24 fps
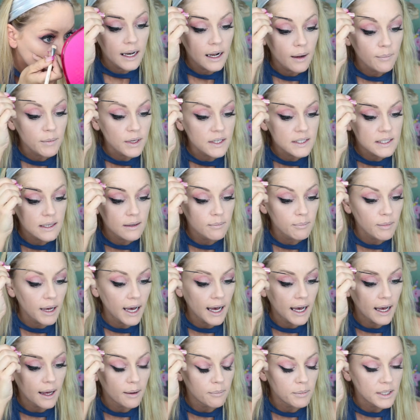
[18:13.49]
I'm using
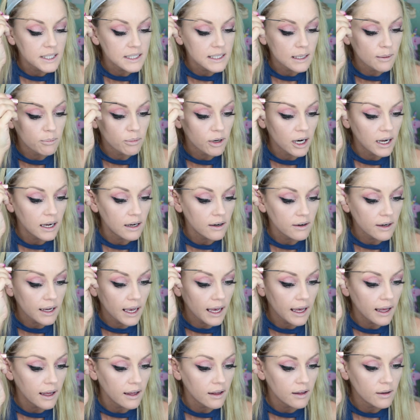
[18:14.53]
my Busy Brow
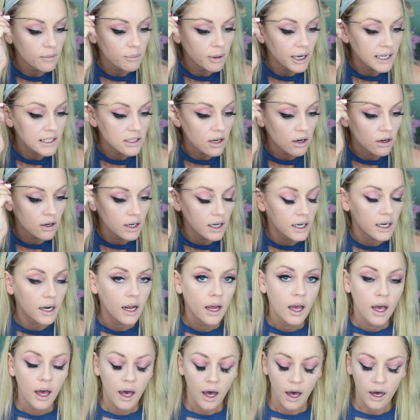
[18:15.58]
Gal by Tarte.
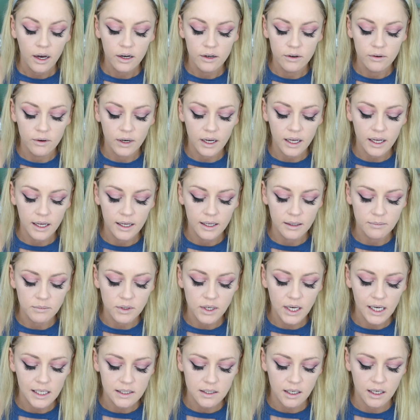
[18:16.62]
Oh, um,
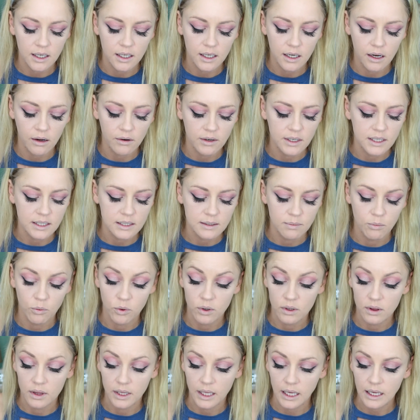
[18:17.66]
you guys are going to notice
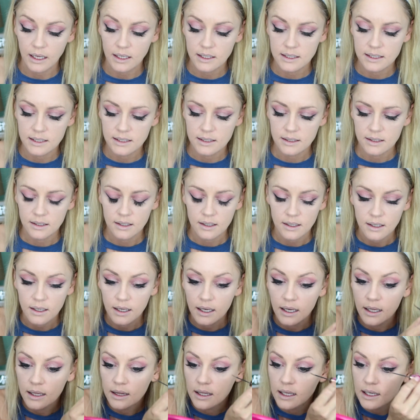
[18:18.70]
more links
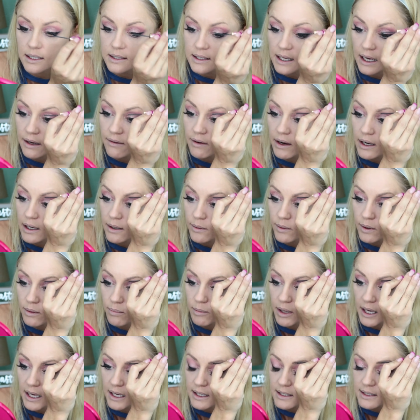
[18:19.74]
in these Get Ready With
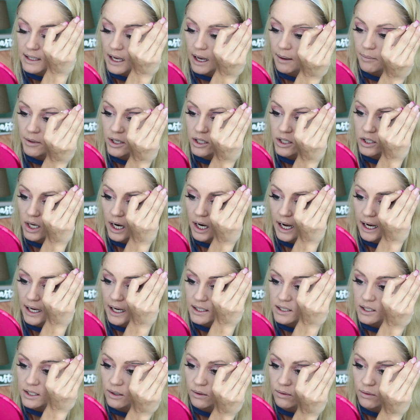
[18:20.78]
Me's. I'm going to try
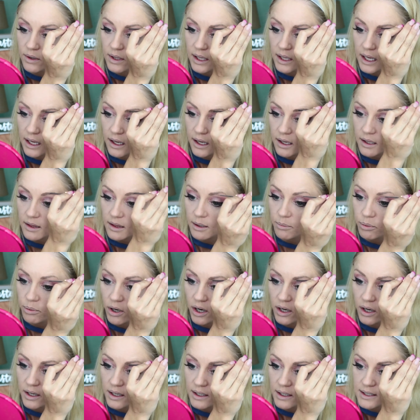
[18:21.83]
to link the
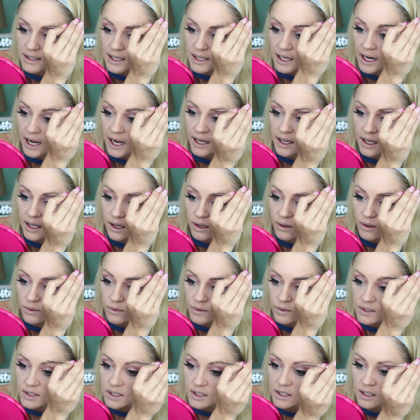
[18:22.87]
products that I
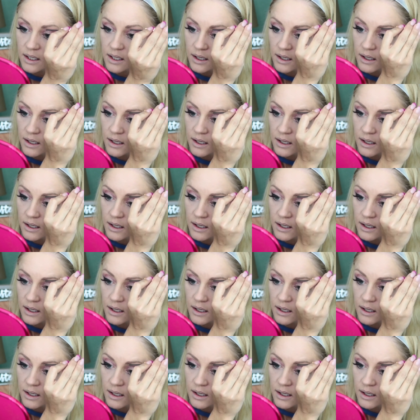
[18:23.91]
use.